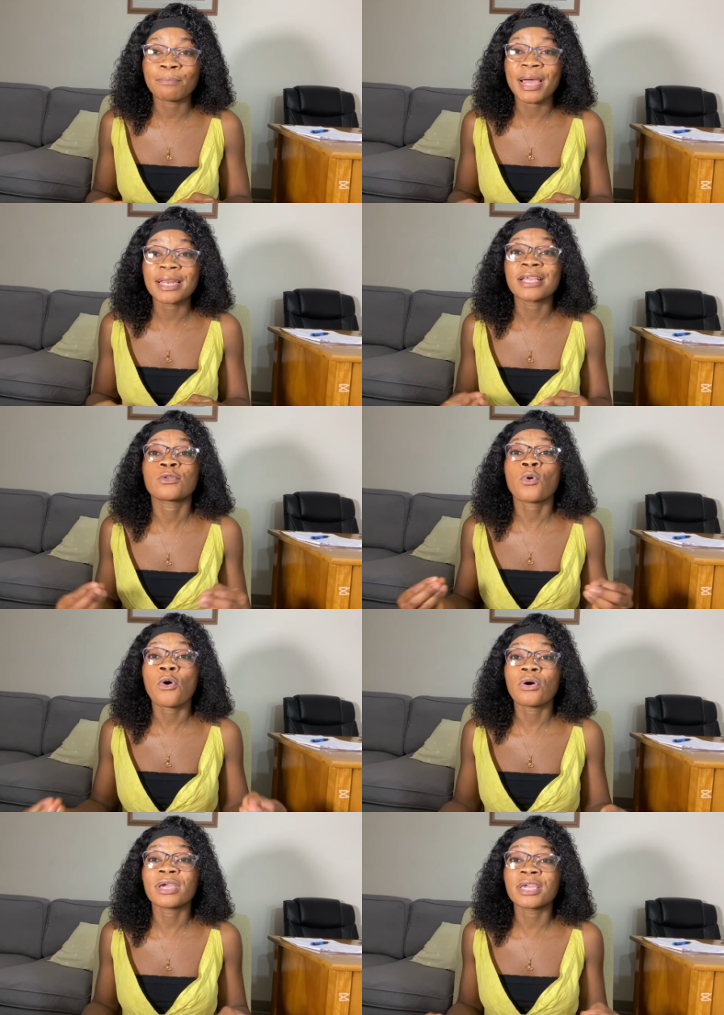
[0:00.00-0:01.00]
but it
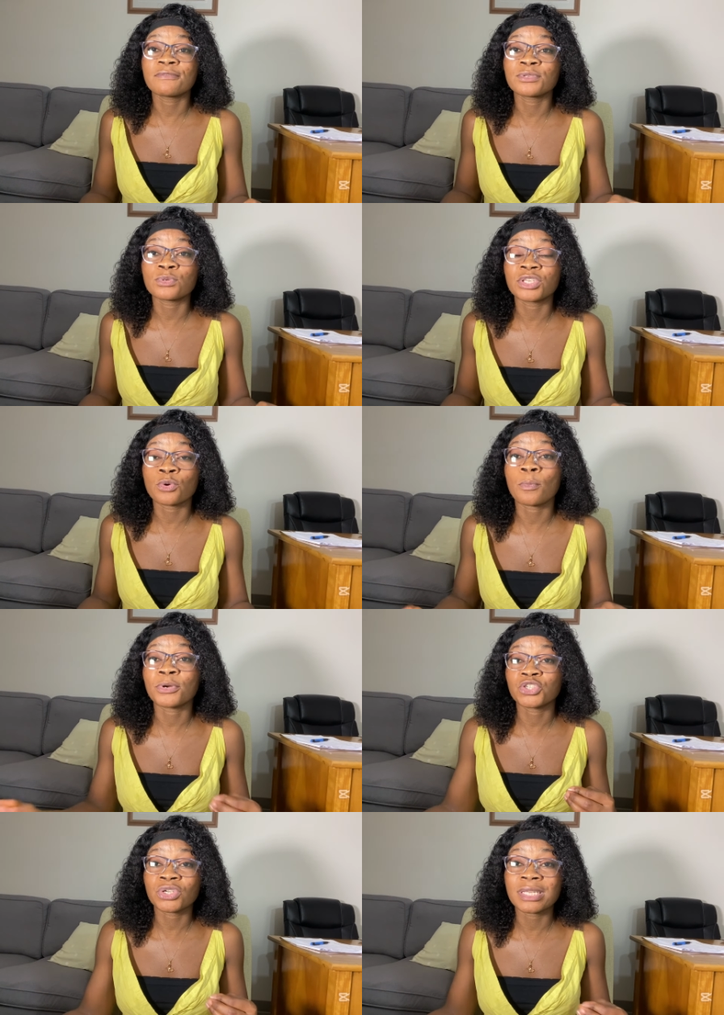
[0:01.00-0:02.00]
all gives you the
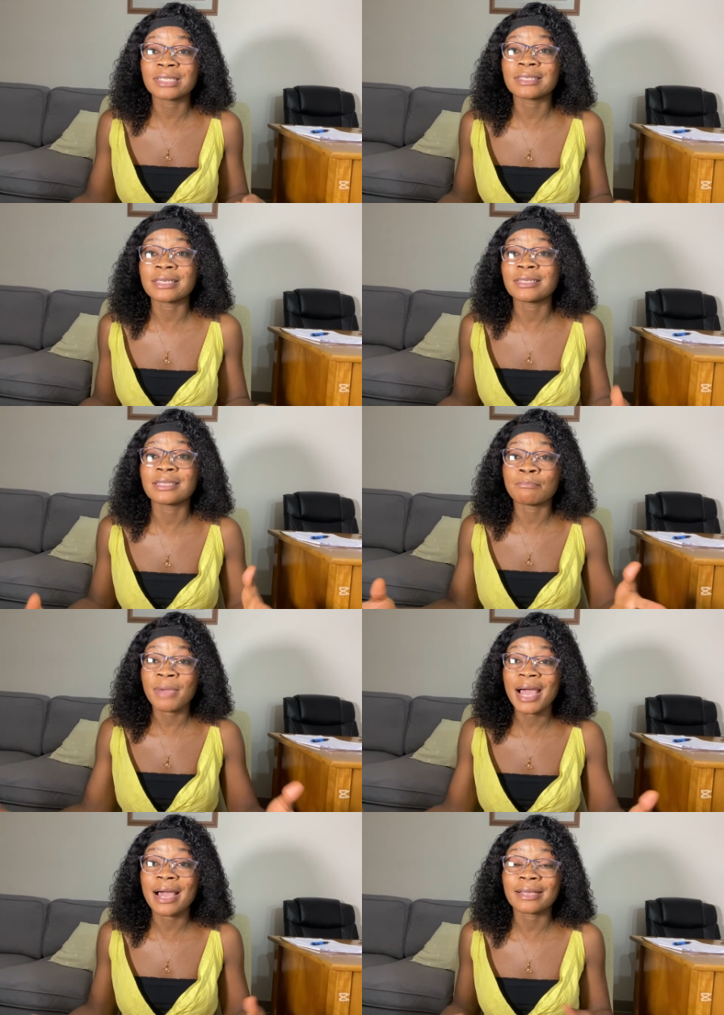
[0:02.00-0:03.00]
opportunity, the
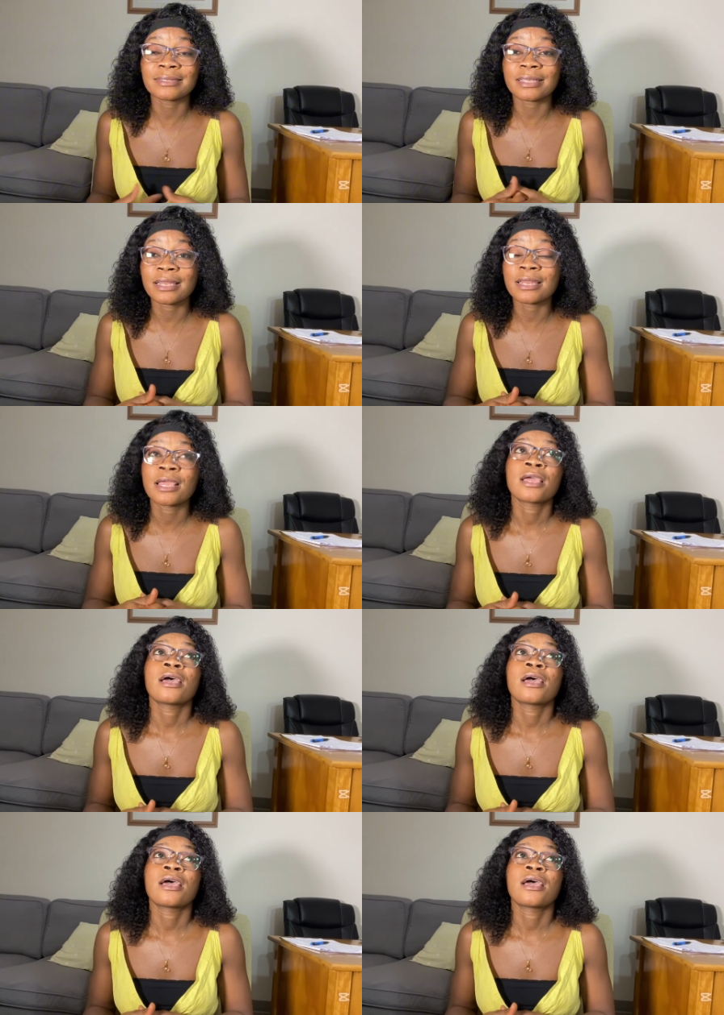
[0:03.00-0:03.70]
marks, and